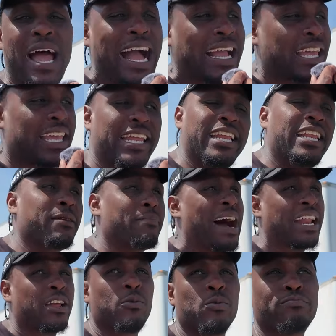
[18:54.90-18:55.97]
I can get
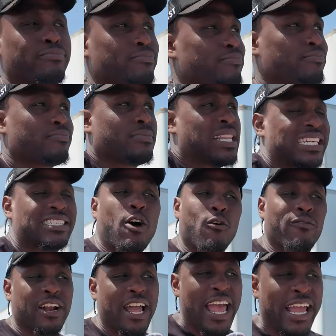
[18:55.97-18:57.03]
anybody that's
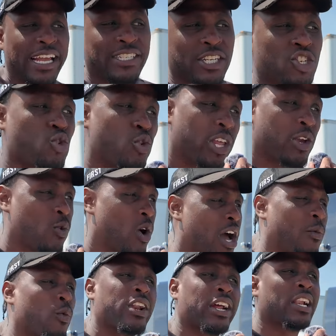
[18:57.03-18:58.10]
over the age of
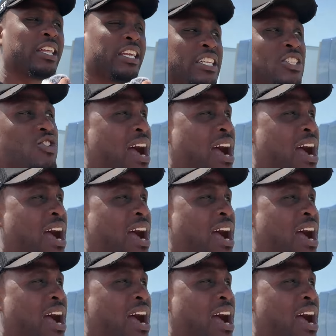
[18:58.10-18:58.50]
21 with a clean